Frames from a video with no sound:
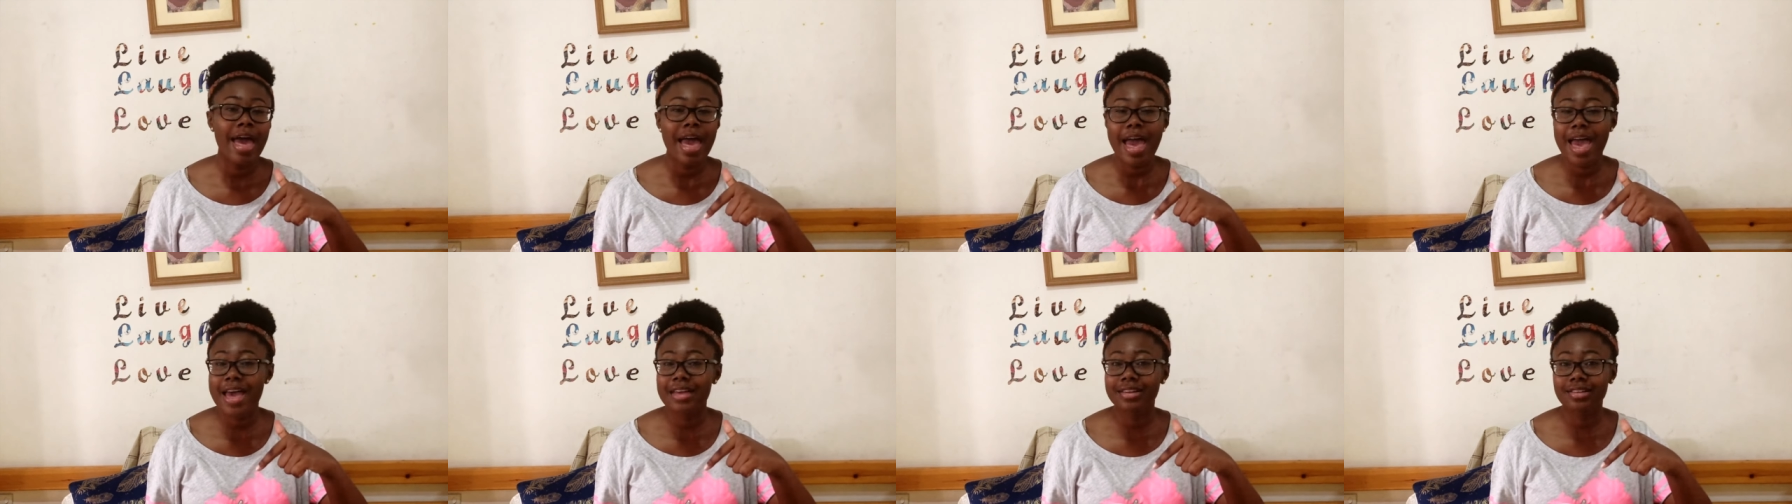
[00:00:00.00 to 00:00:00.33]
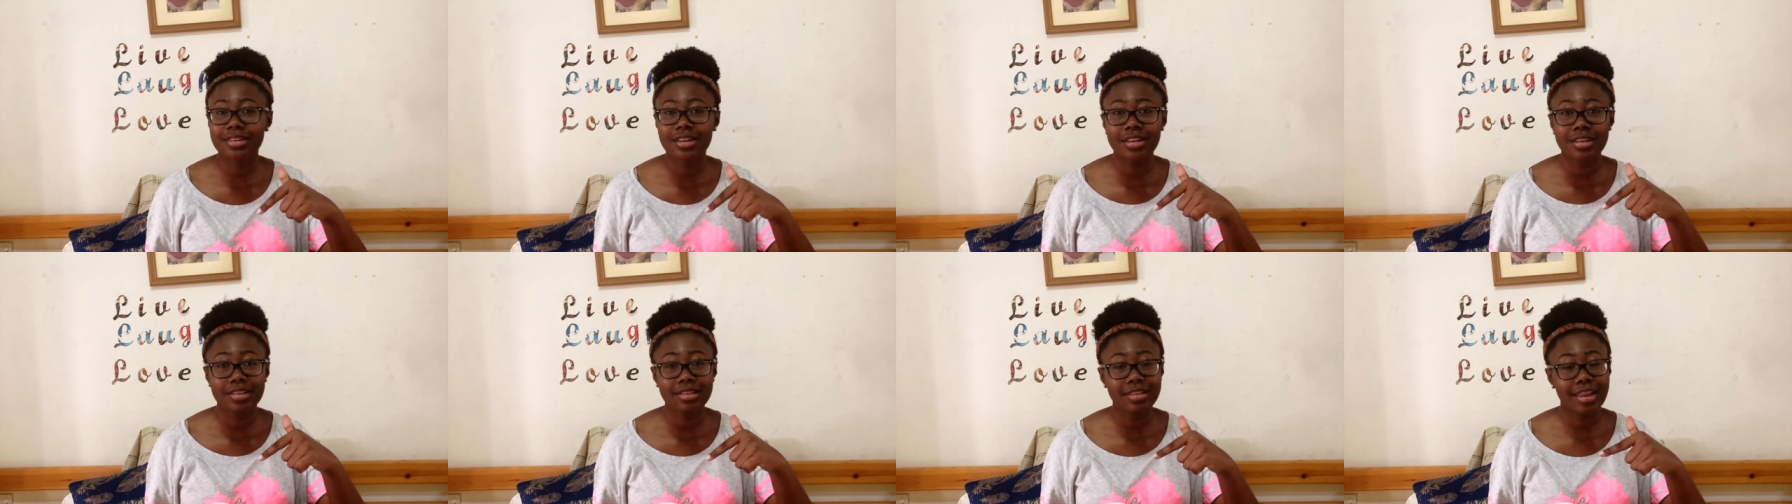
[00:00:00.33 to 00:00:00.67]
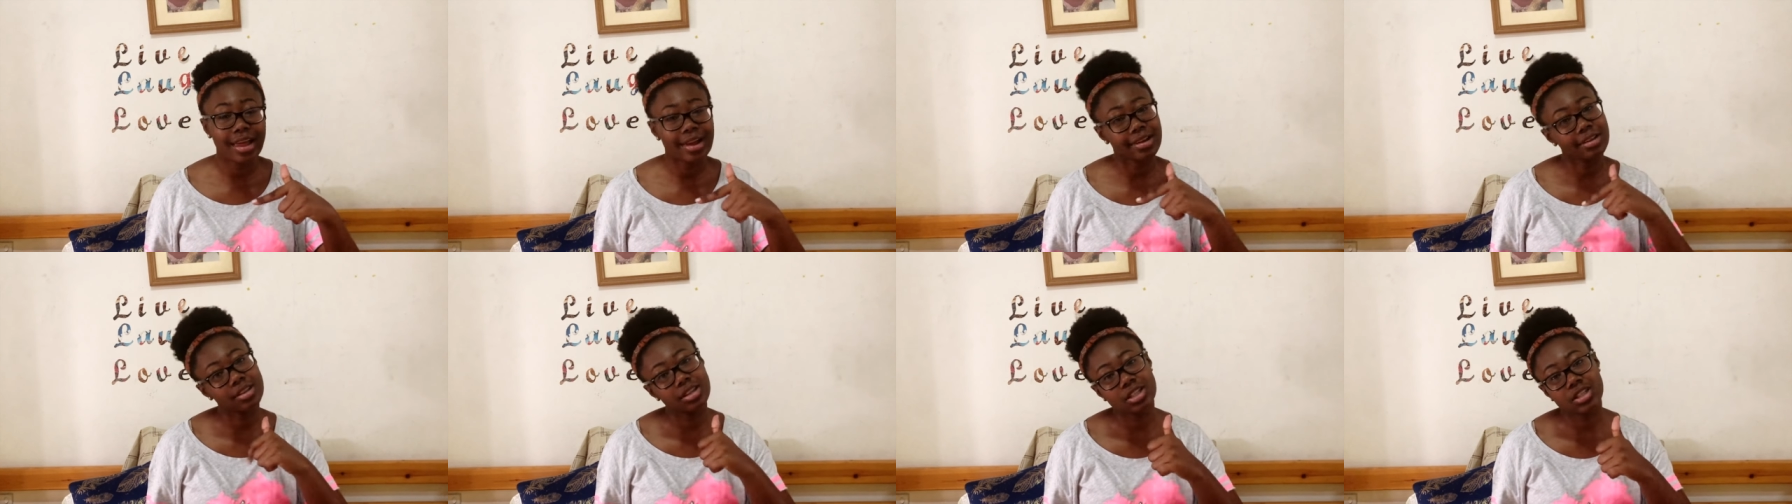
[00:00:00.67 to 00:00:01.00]
and
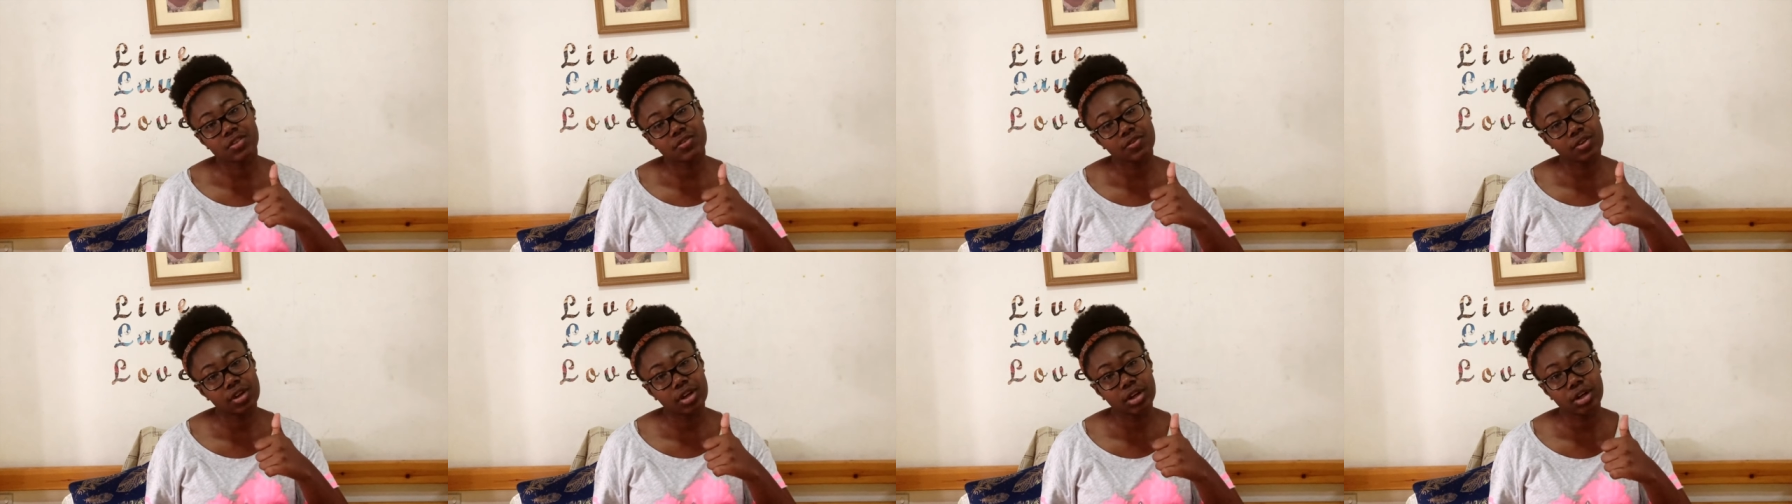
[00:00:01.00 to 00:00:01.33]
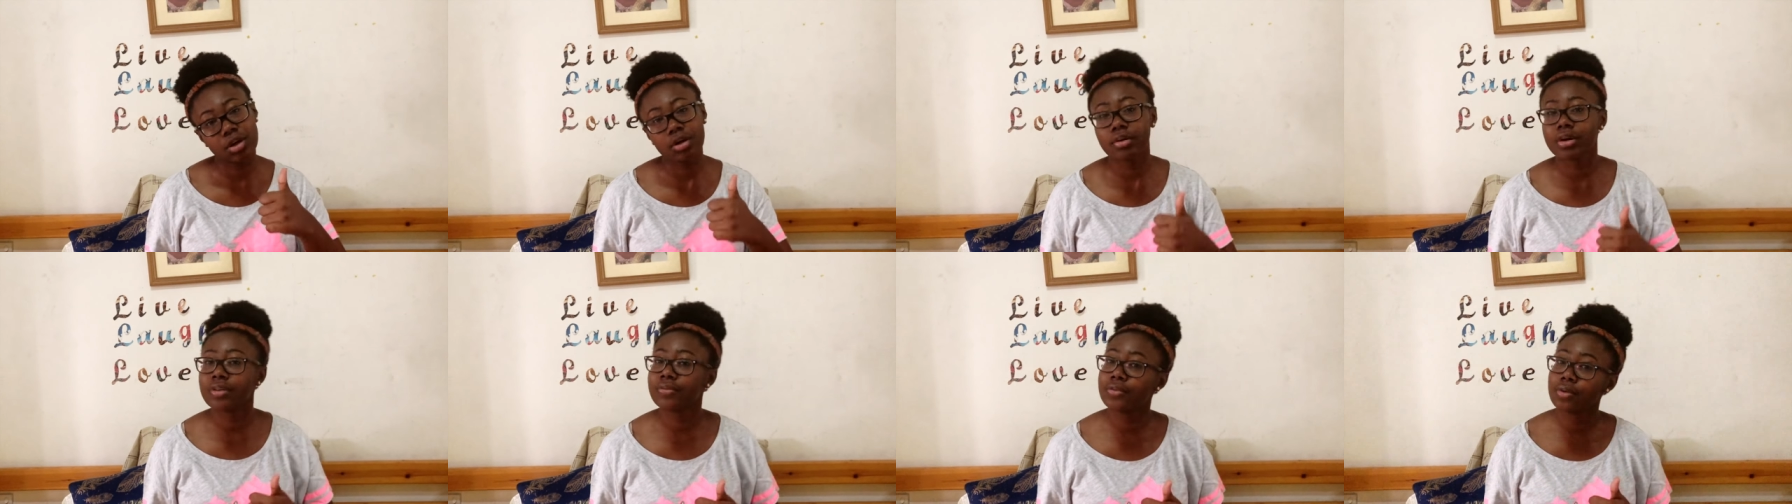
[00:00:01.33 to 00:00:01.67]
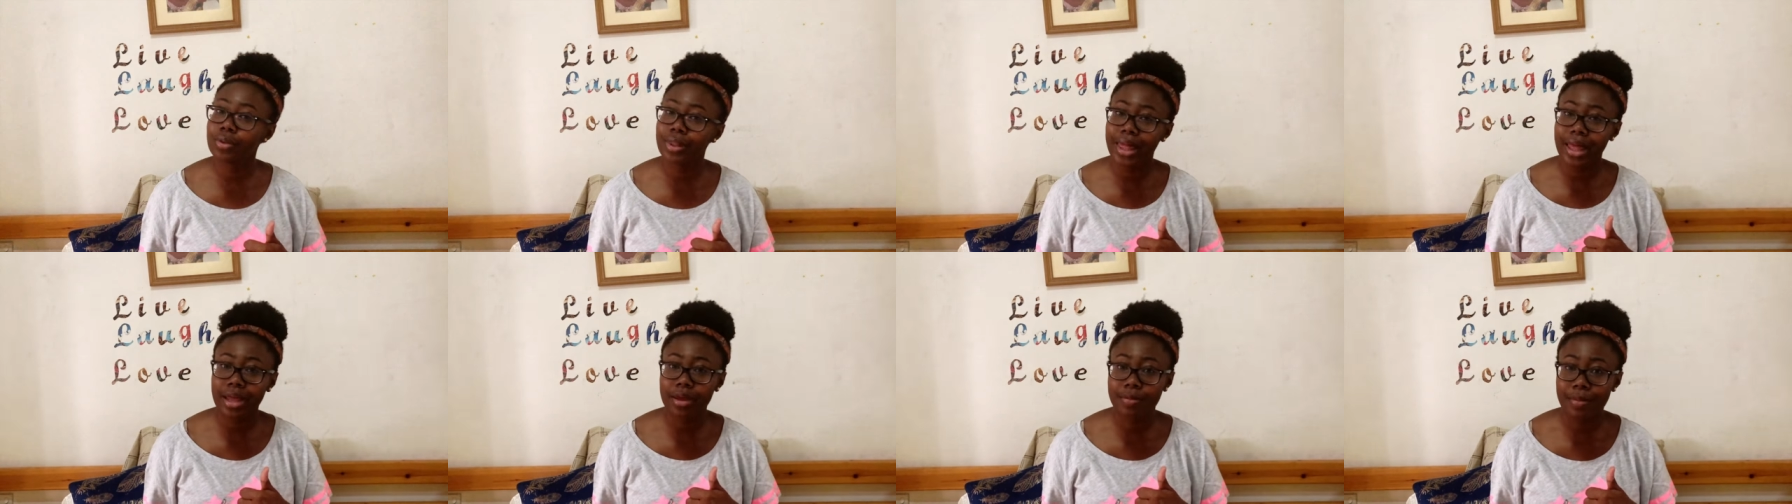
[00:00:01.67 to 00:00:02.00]
like this video if
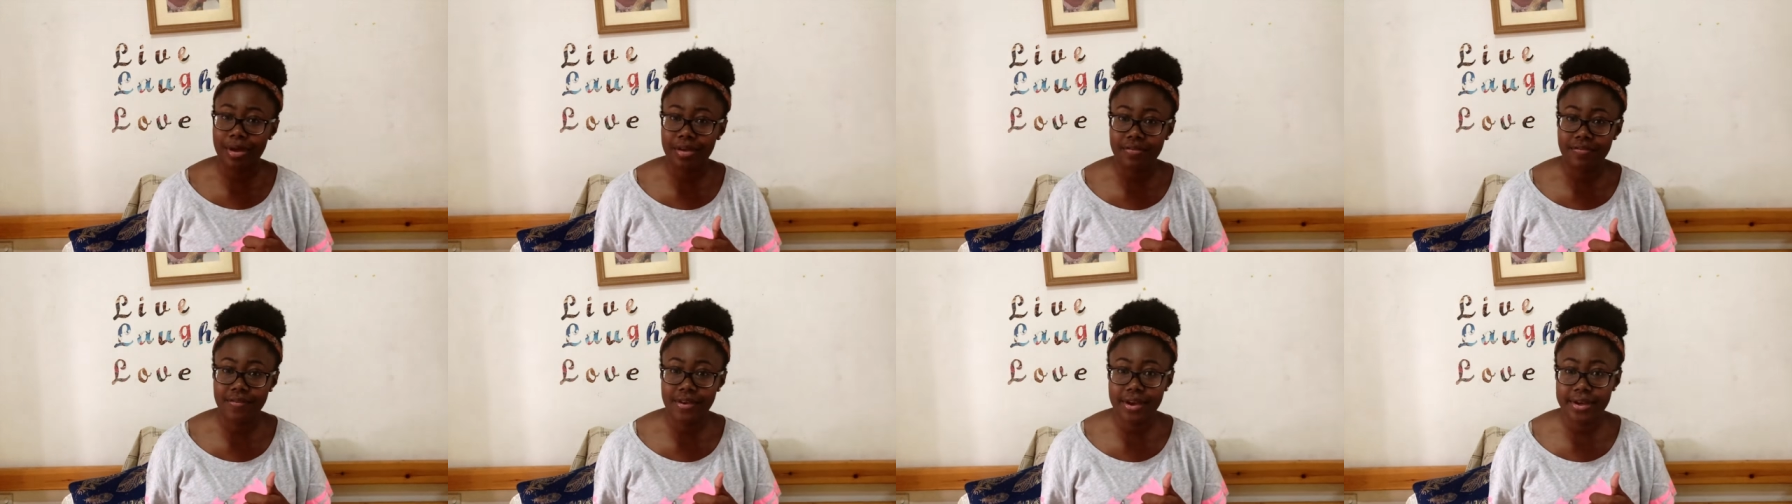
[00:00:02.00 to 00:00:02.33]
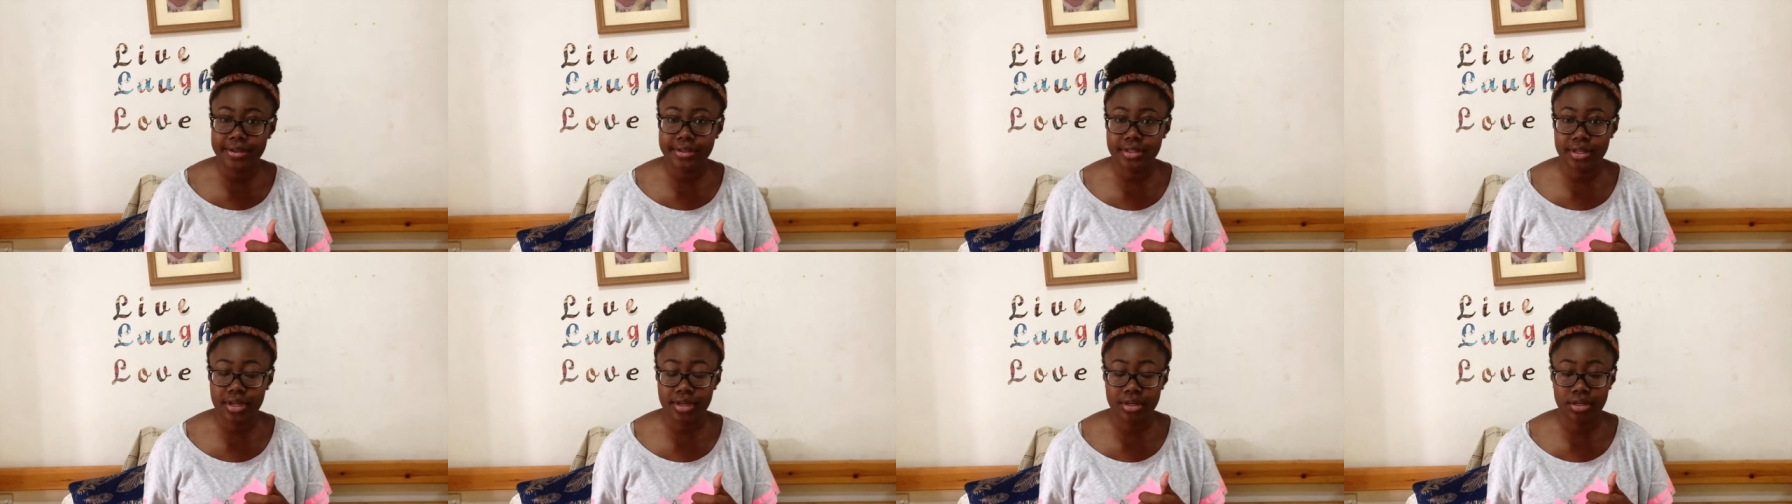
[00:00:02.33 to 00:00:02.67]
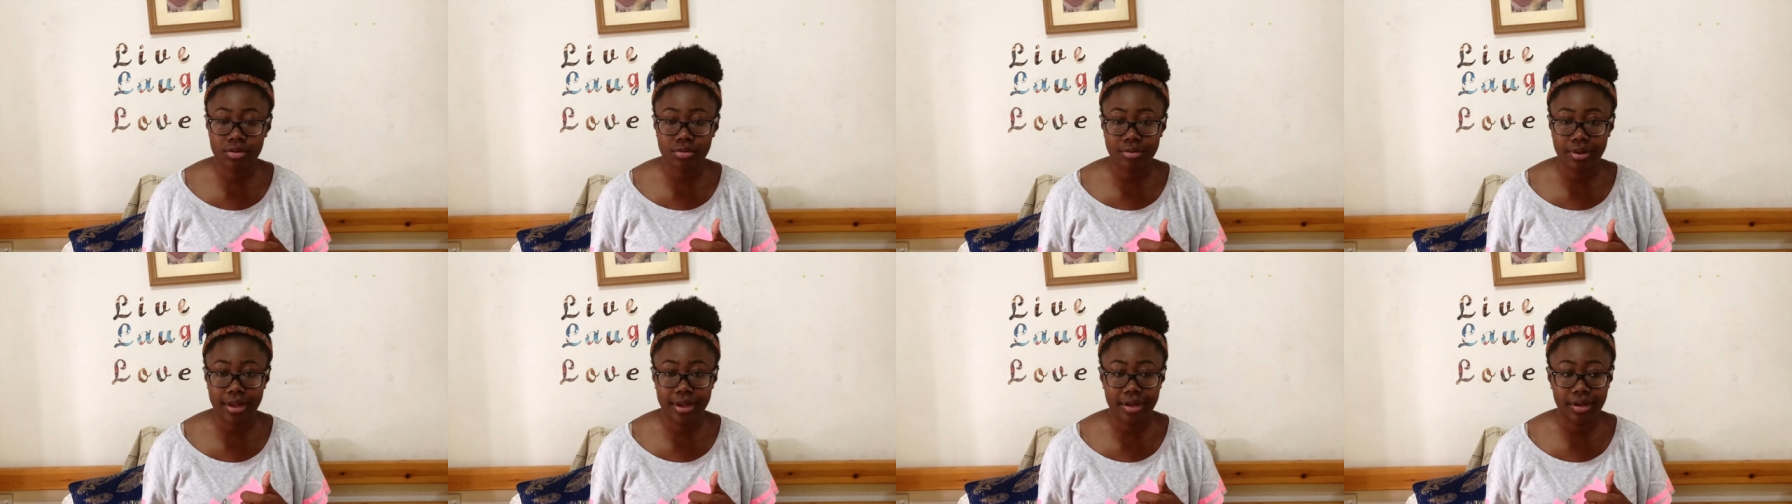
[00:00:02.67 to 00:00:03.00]
you like my face and
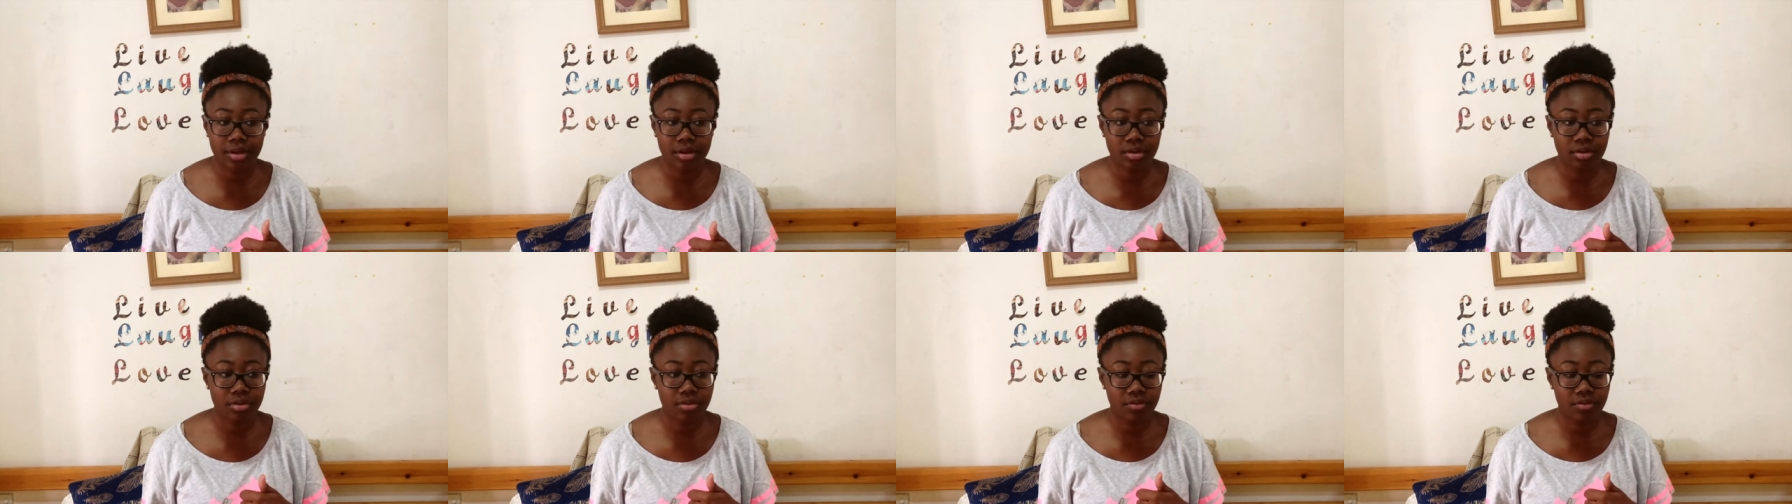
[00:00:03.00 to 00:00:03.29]
you like